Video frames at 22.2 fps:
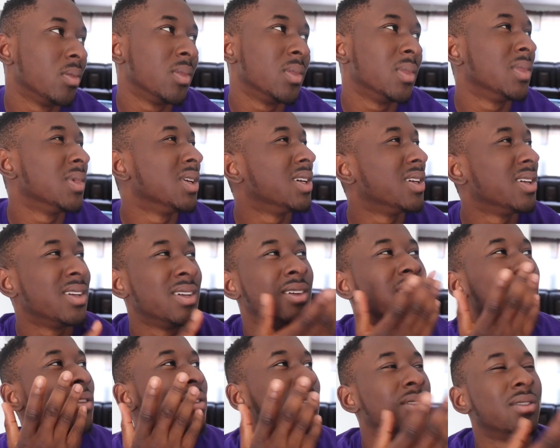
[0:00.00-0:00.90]
If you don't
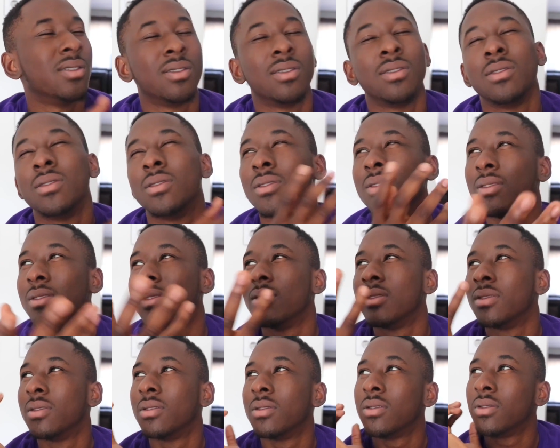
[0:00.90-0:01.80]
know how to solve it,
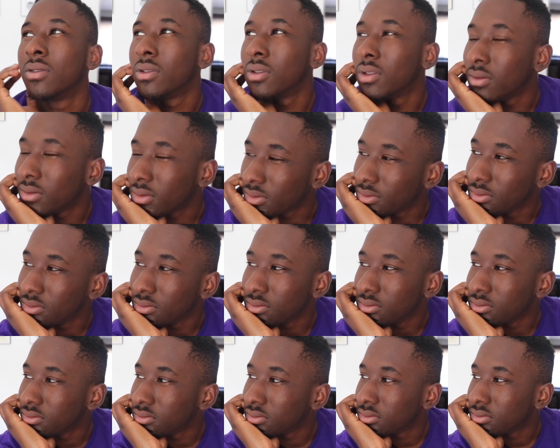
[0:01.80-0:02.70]
just say you can't
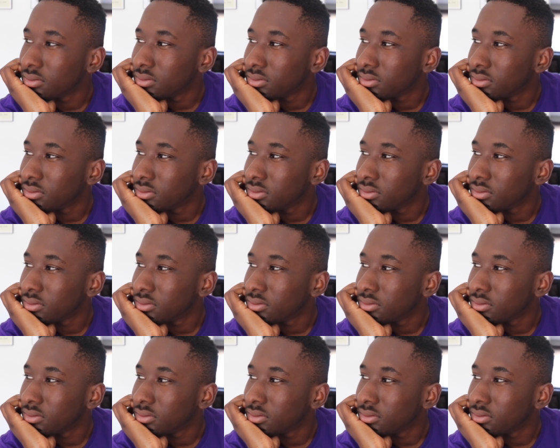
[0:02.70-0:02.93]
solve it.